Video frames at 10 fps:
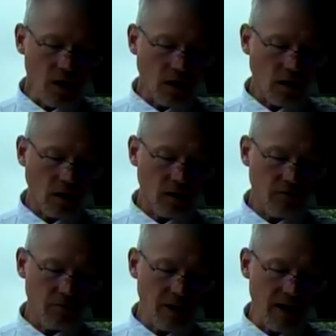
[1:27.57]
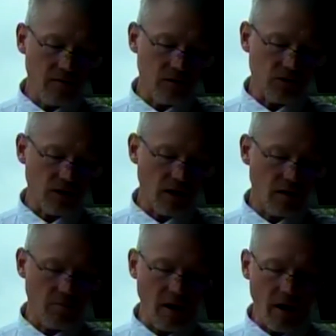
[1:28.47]
not all of them have the
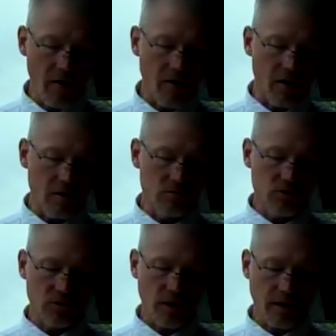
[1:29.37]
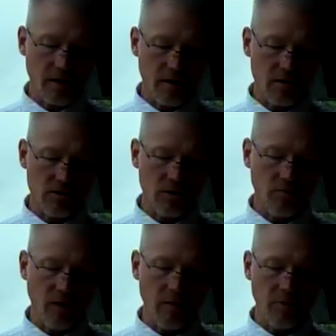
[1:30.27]
same area. Just like some
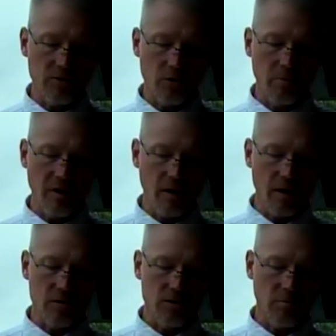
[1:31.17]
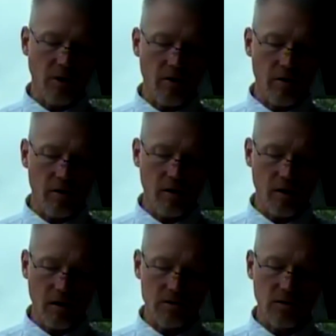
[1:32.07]
families are big and some
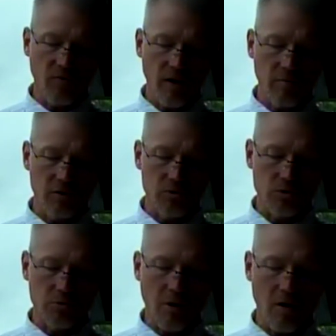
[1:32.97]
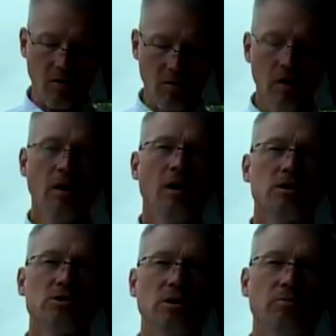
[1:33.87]
families are small,
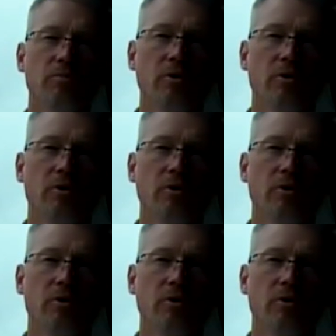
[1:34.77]
some